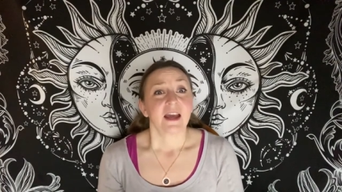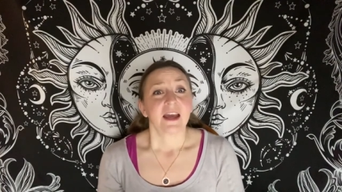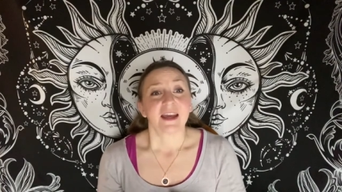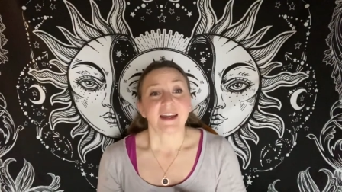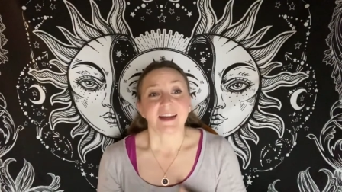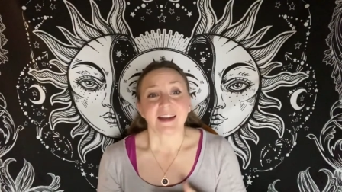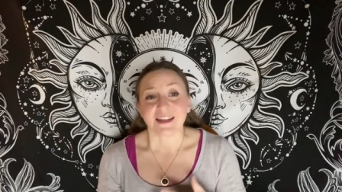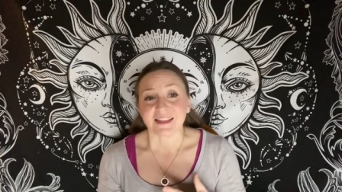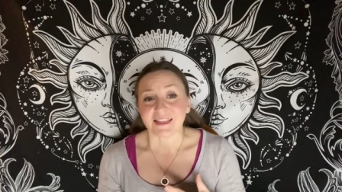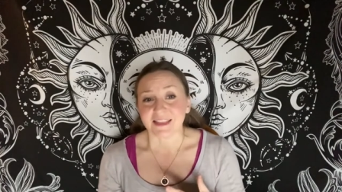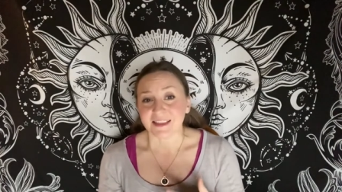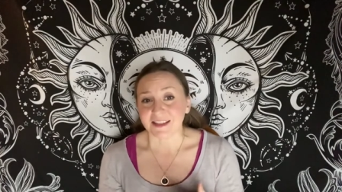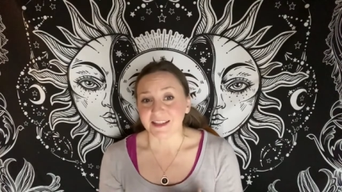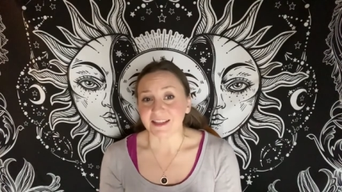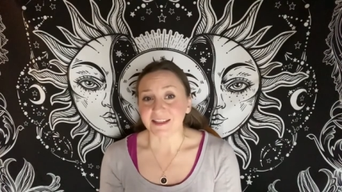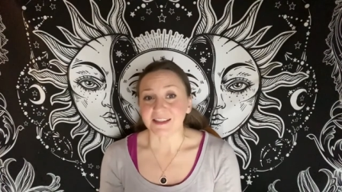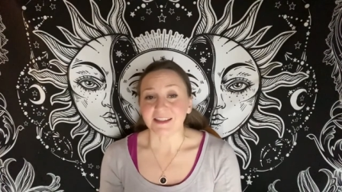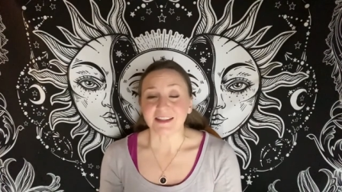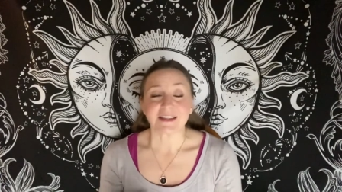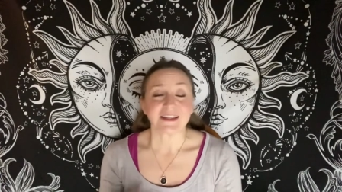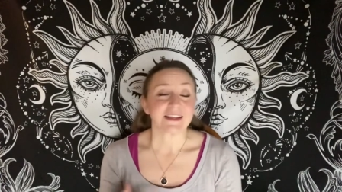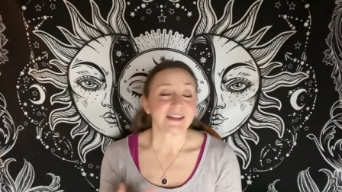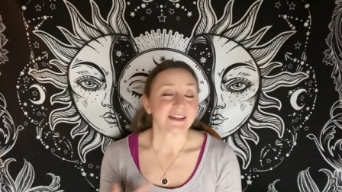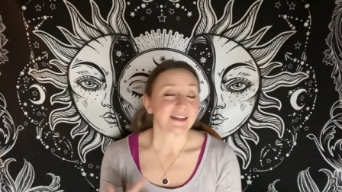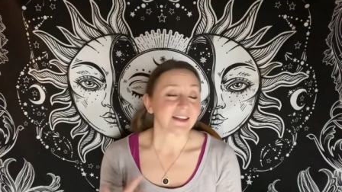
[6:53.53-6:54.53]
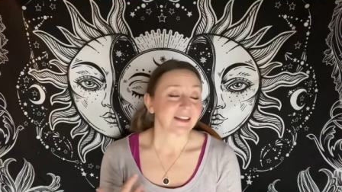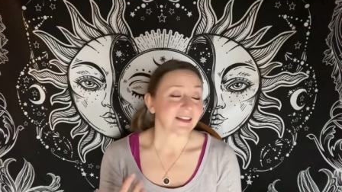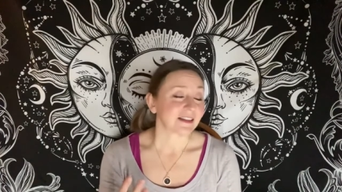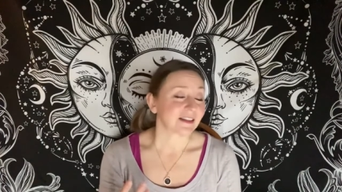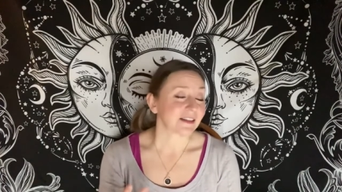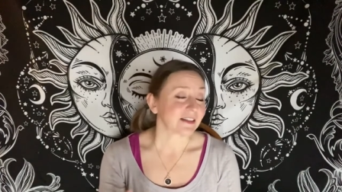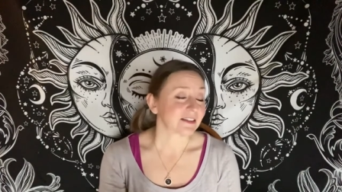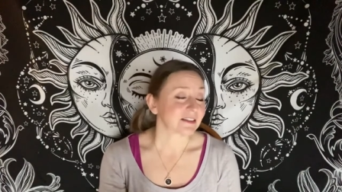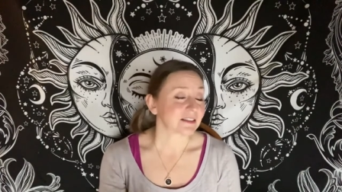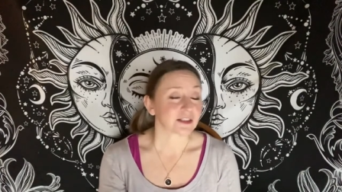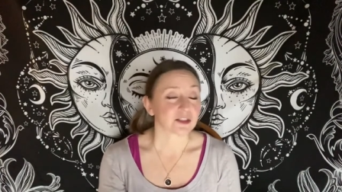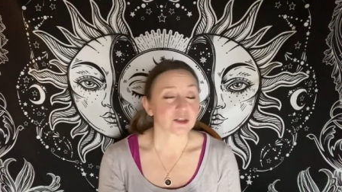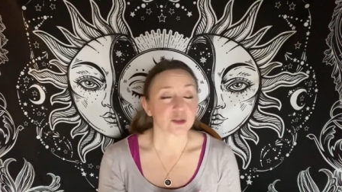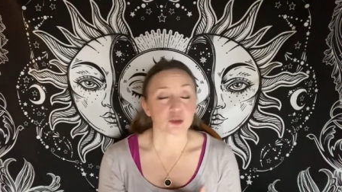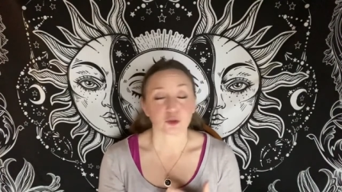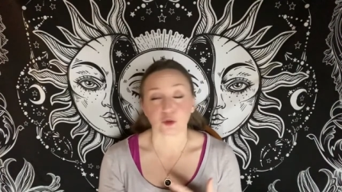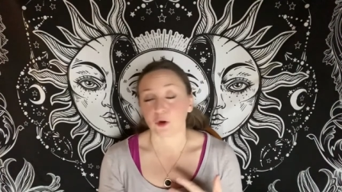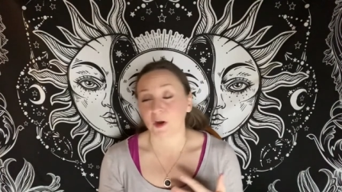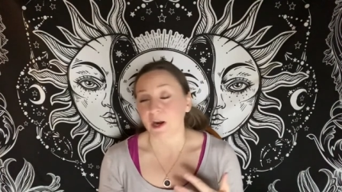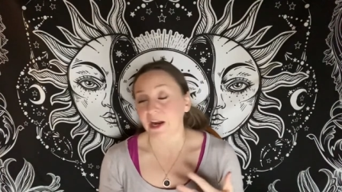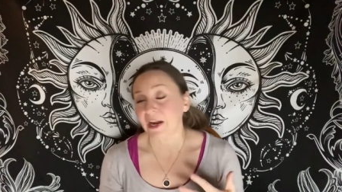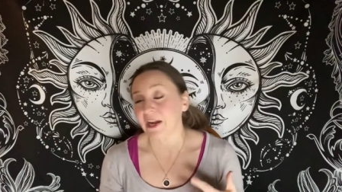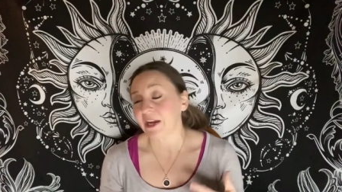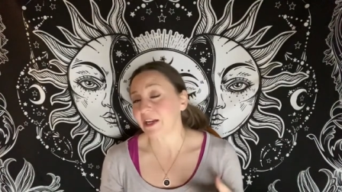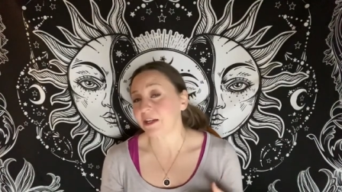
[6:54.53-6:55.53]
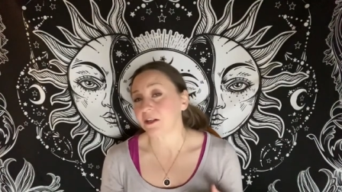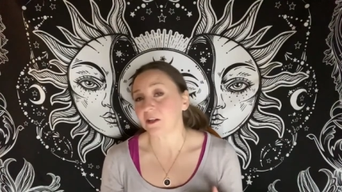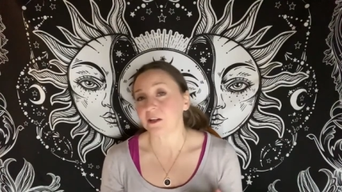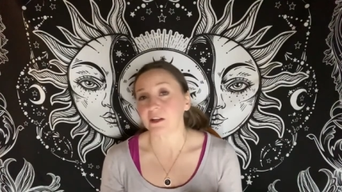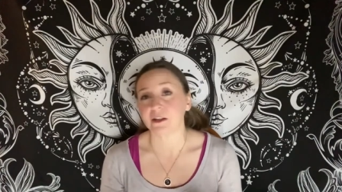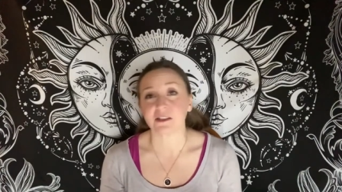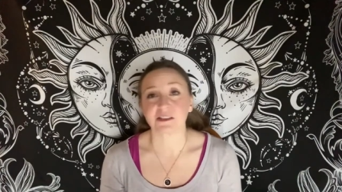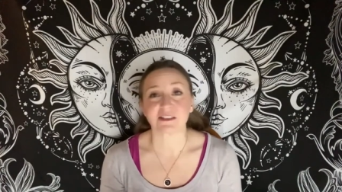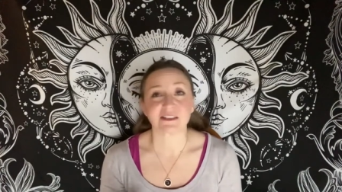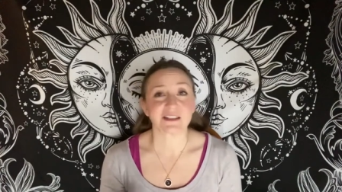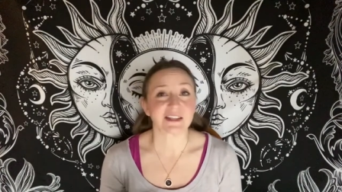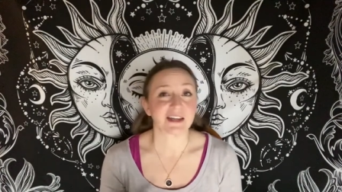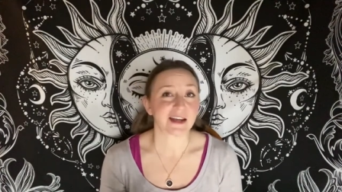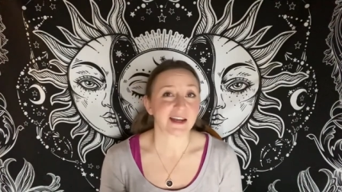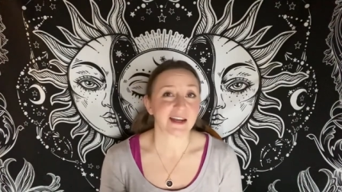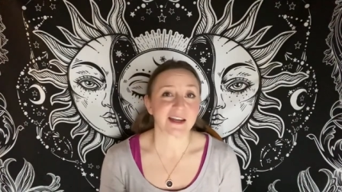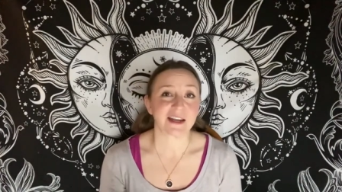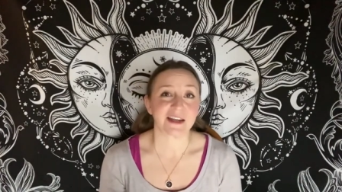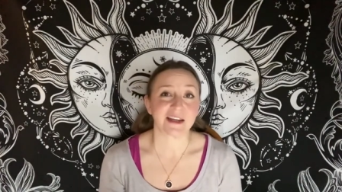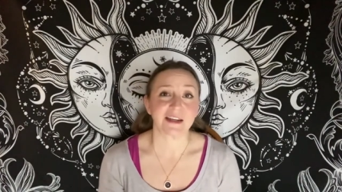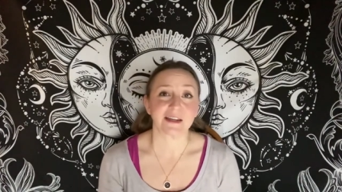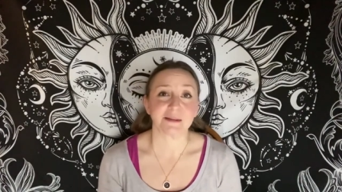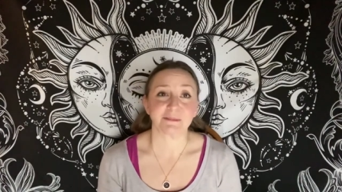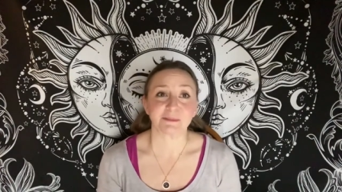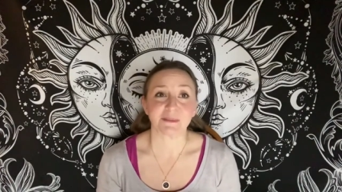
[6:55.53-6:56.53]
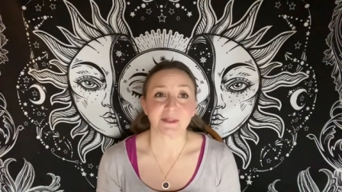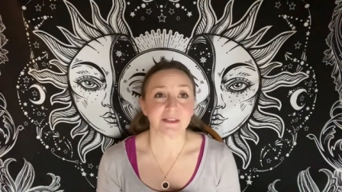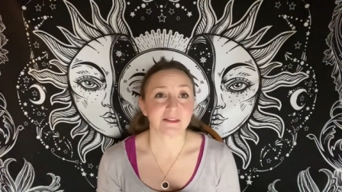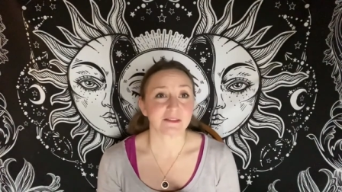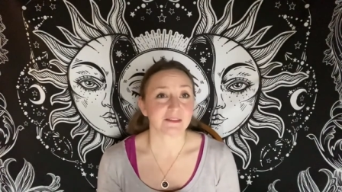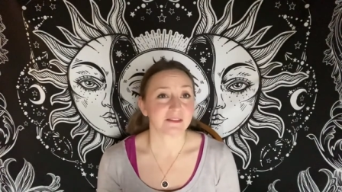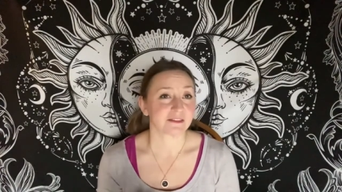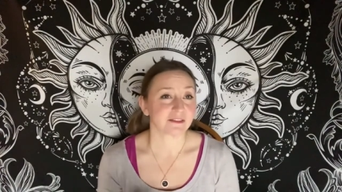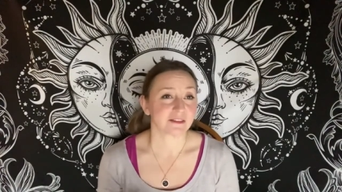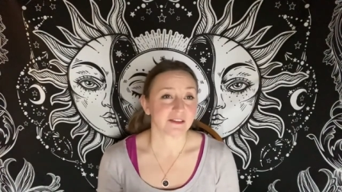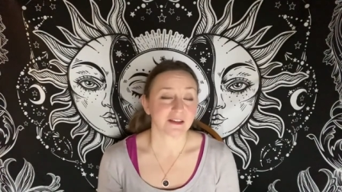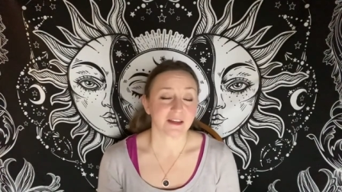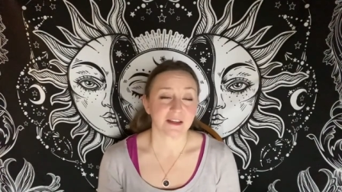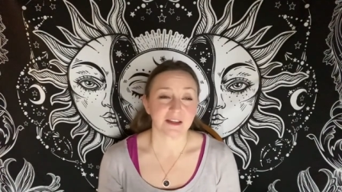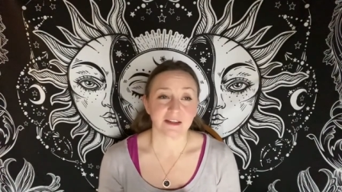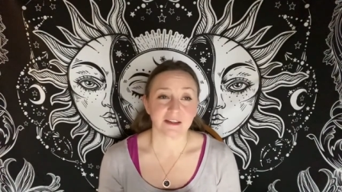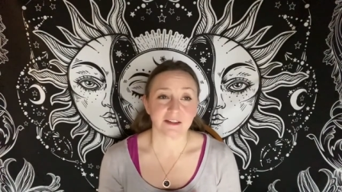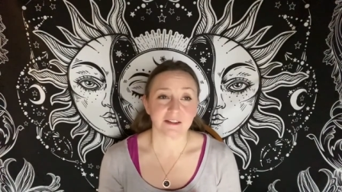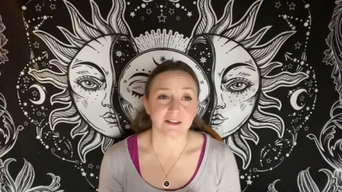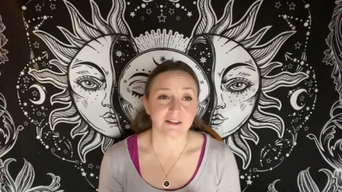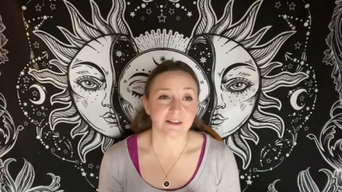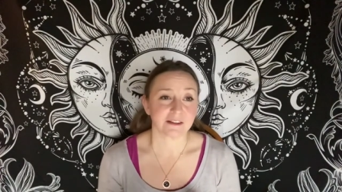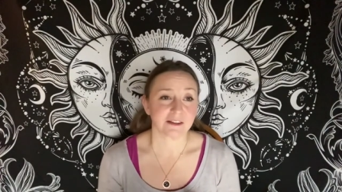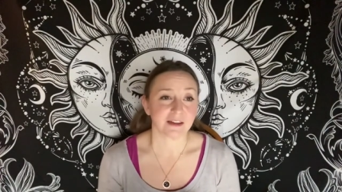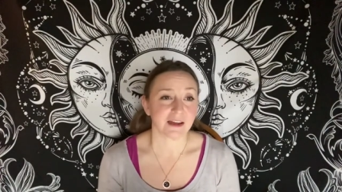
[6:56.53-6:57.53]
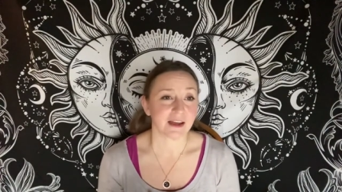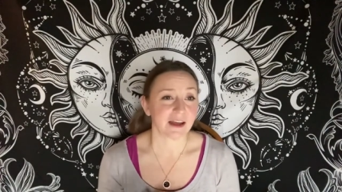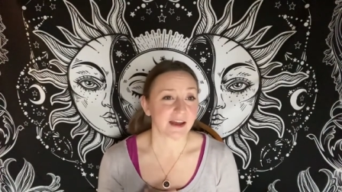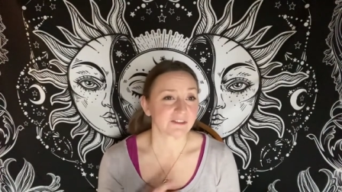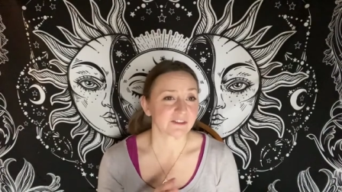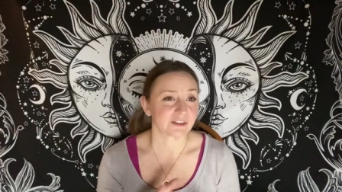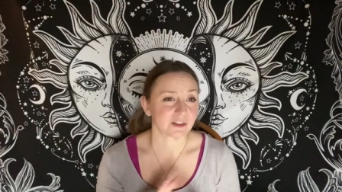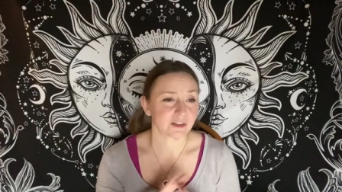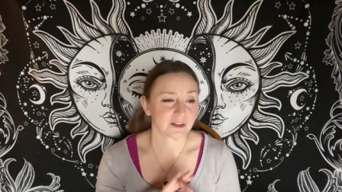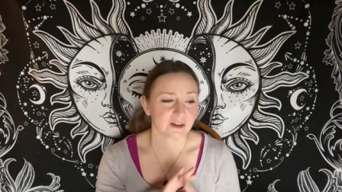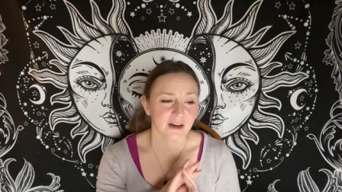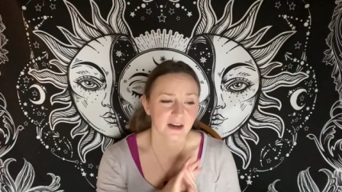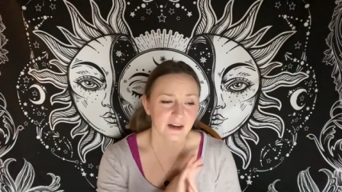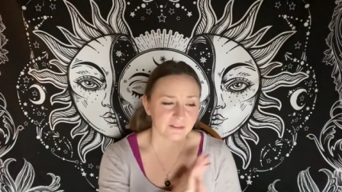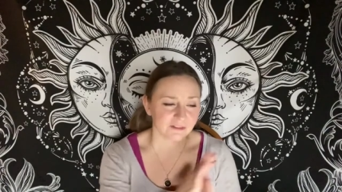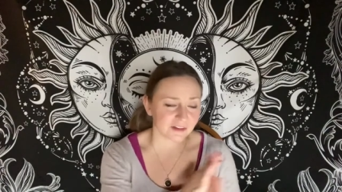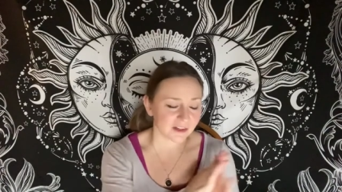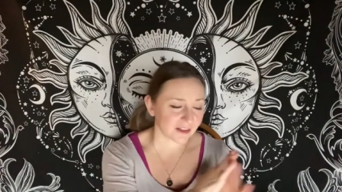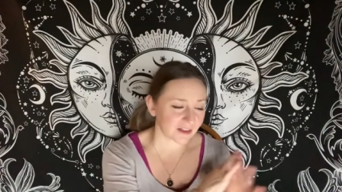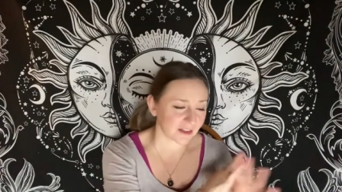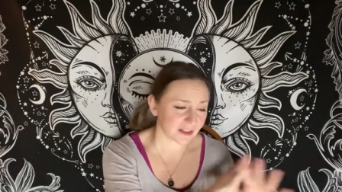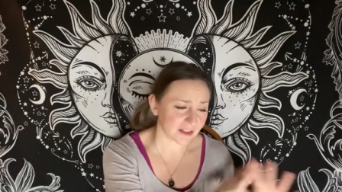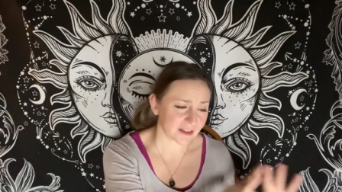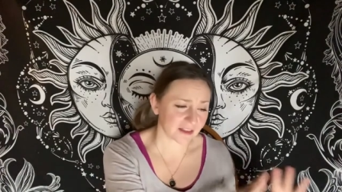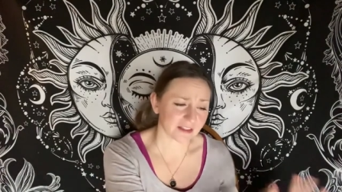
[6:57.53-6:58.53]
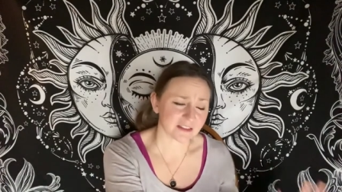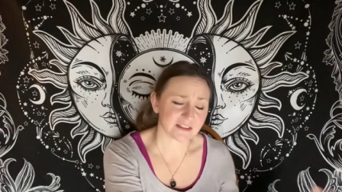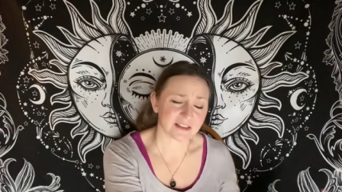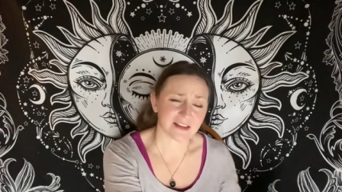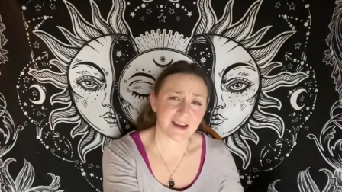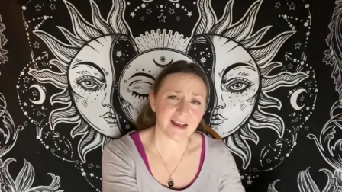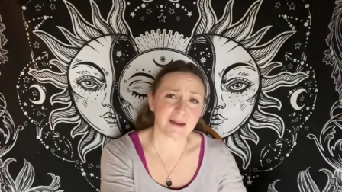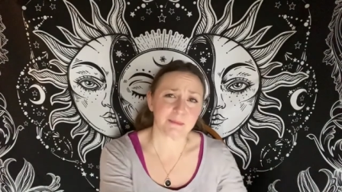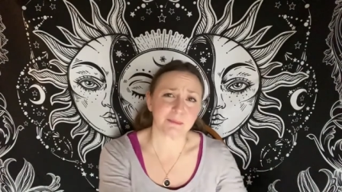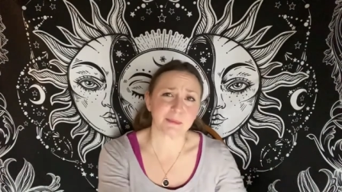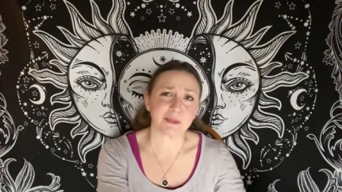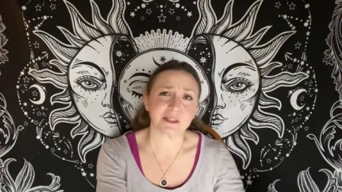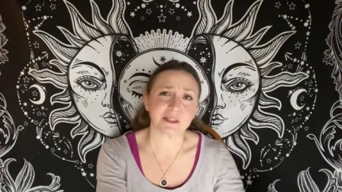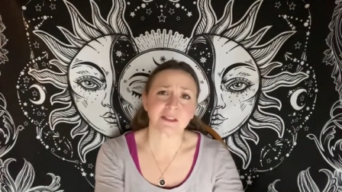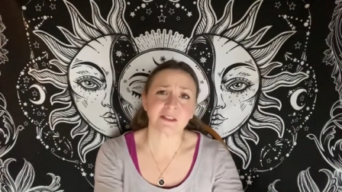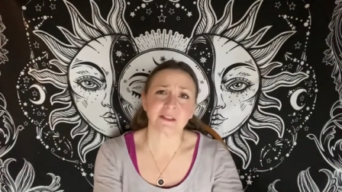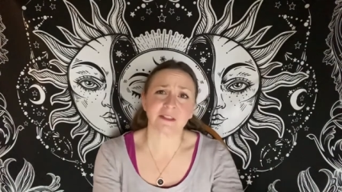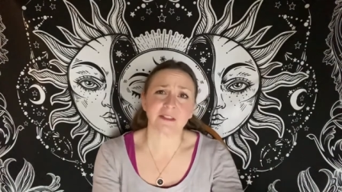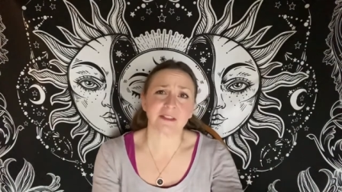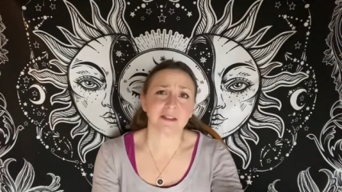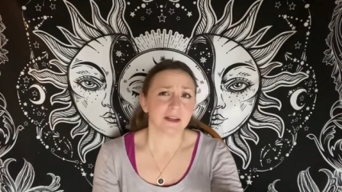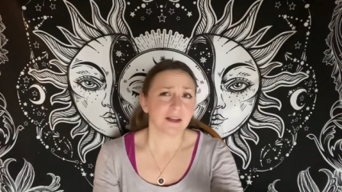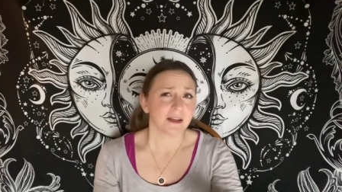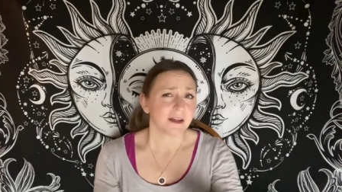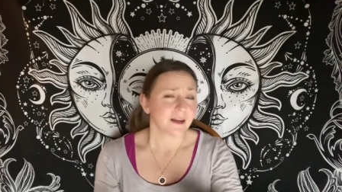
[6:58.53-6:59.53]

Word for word: And I think this is right on time. Uh, after everything that's happened